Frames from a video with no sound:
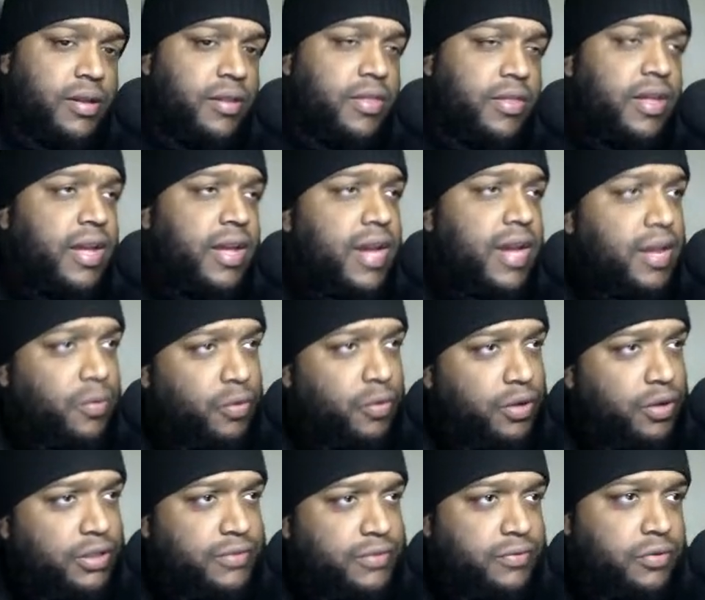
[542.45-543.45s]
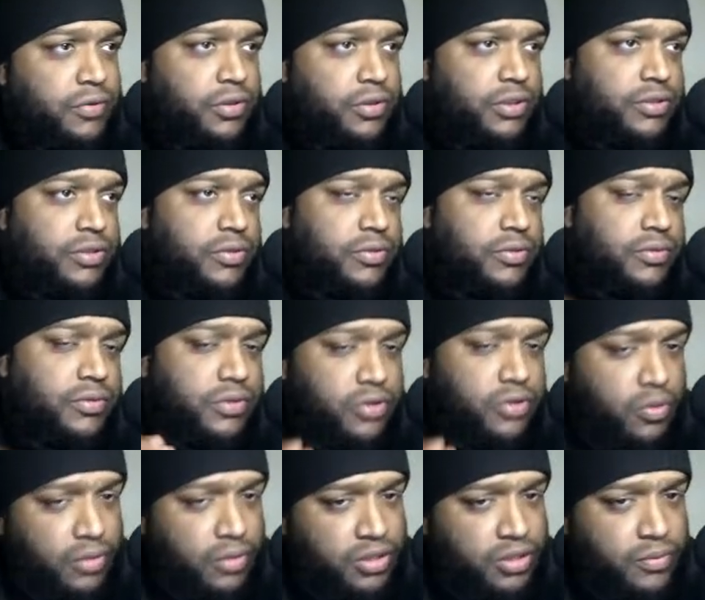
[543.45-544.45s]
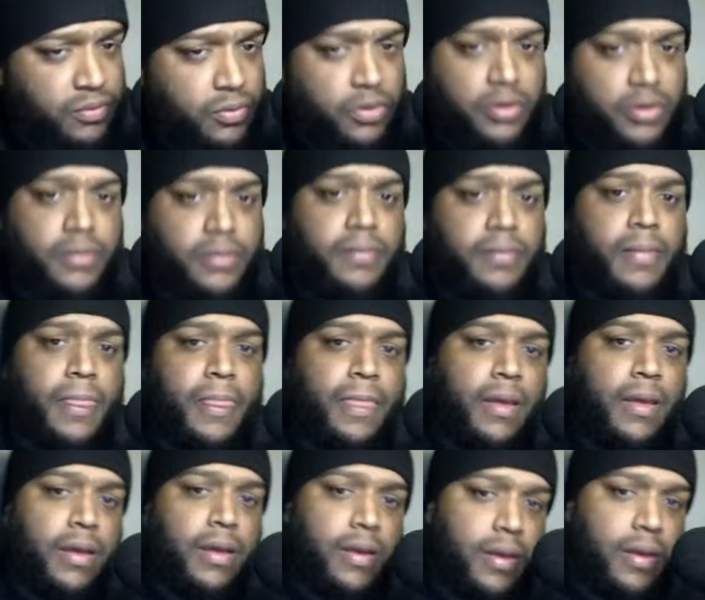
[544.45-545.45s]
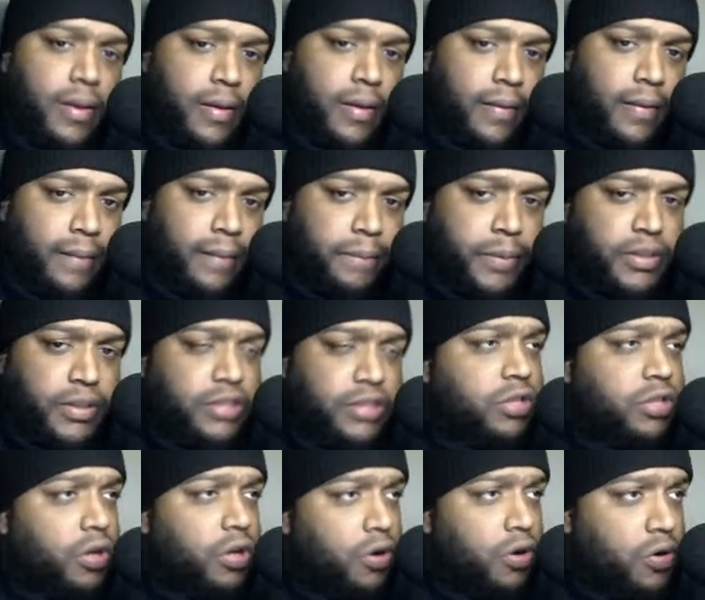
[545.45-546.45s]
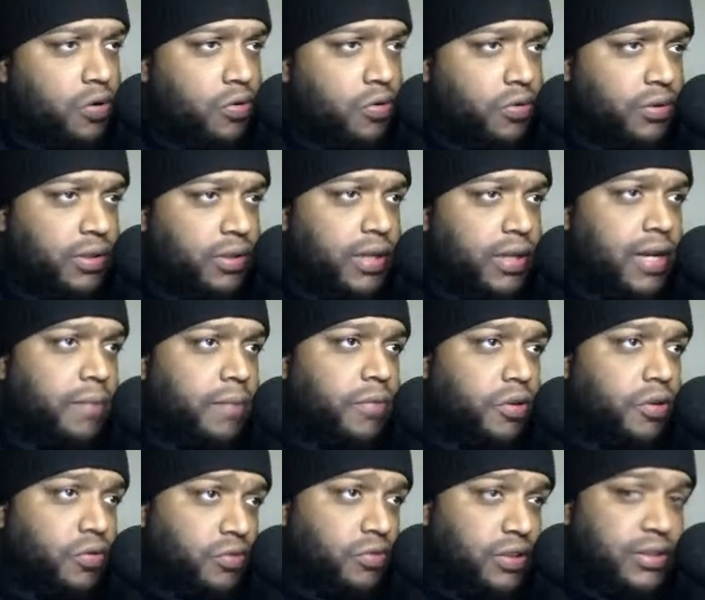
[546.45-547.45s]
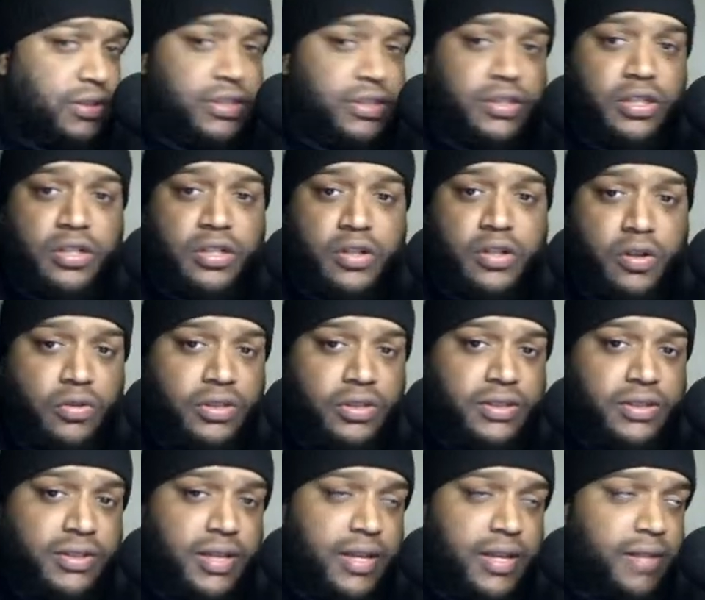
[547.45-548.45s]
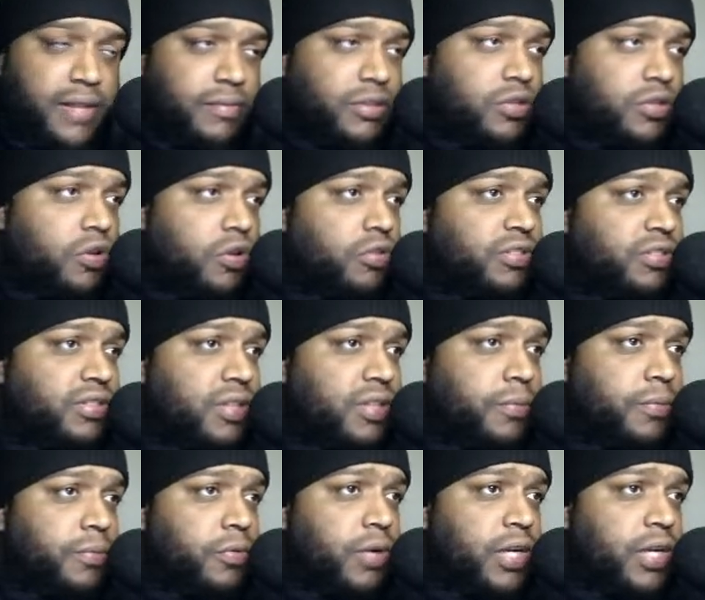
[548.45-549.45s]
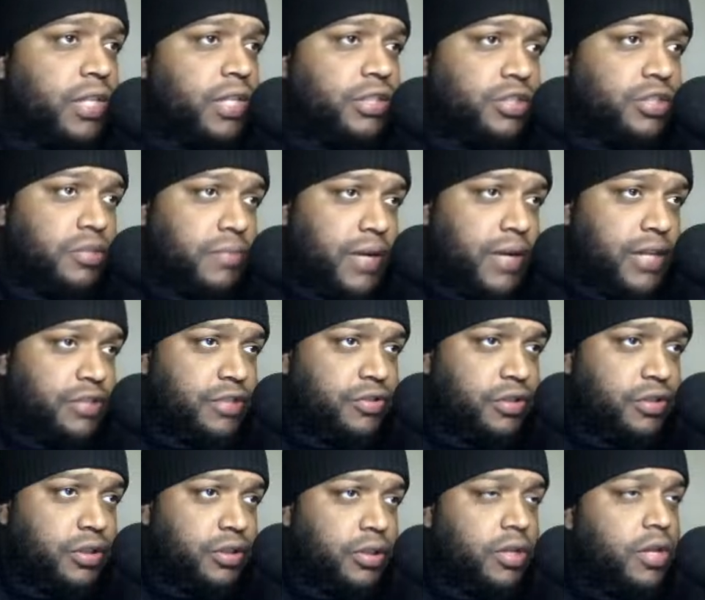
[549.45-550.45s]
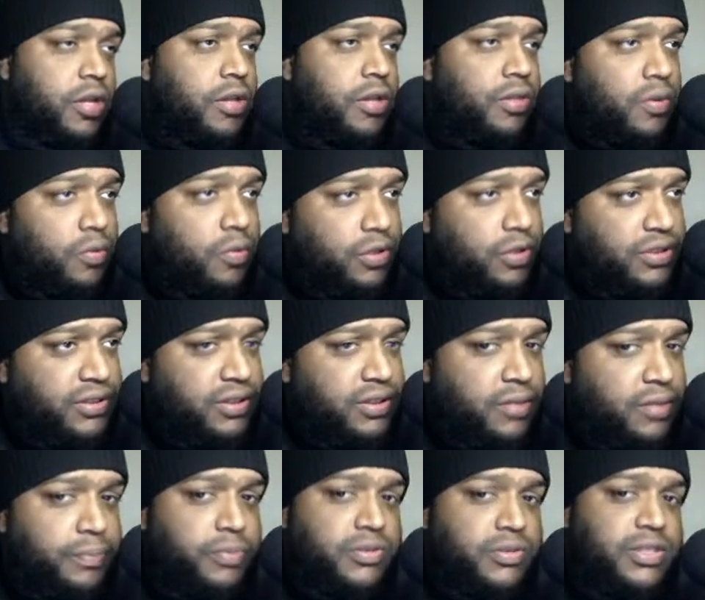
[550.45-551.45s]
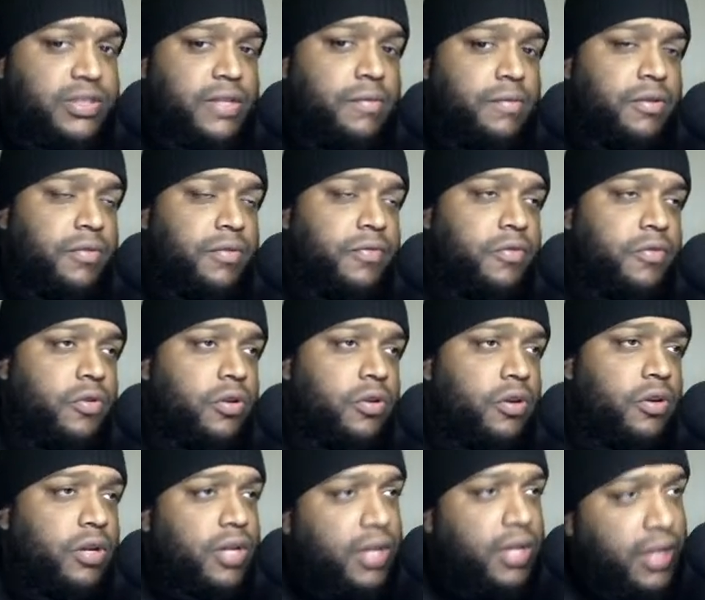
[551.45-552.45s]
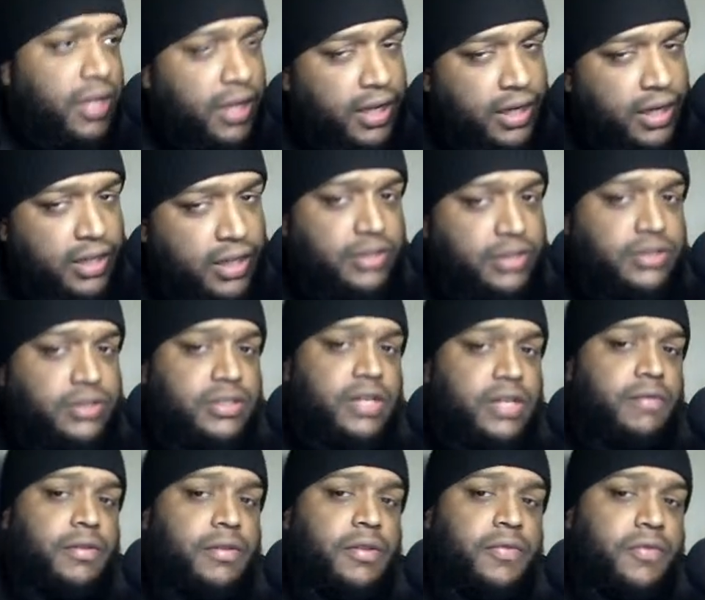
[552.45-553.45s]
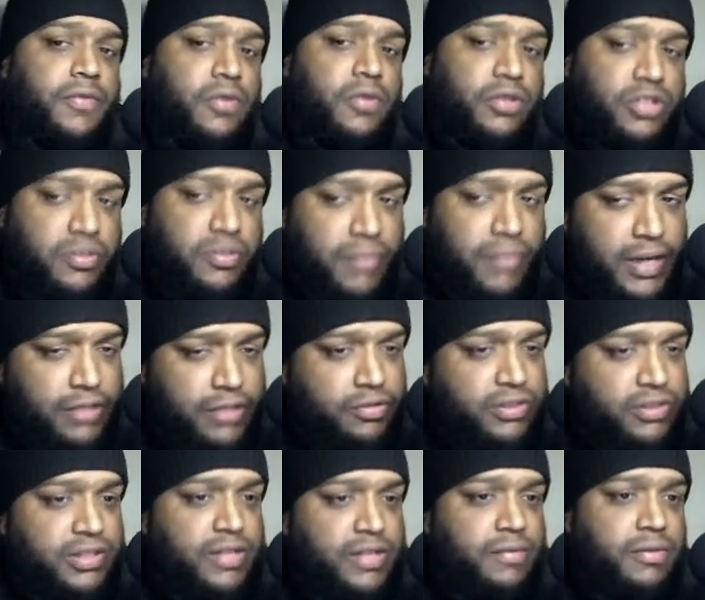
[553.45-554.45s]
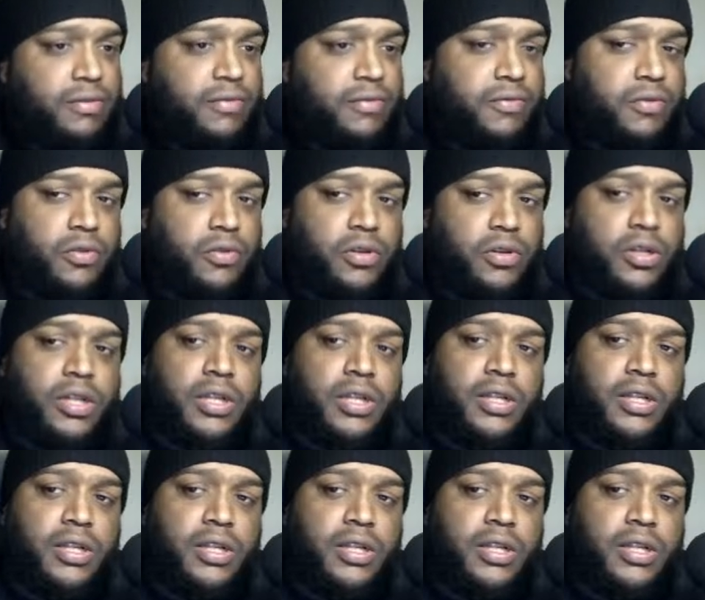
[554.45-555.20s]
The N-word is 42, so much more. But this code that I'm using to decode this game is called Simple English Gematria. The word simple, 74. English, 74. Gematria, 74.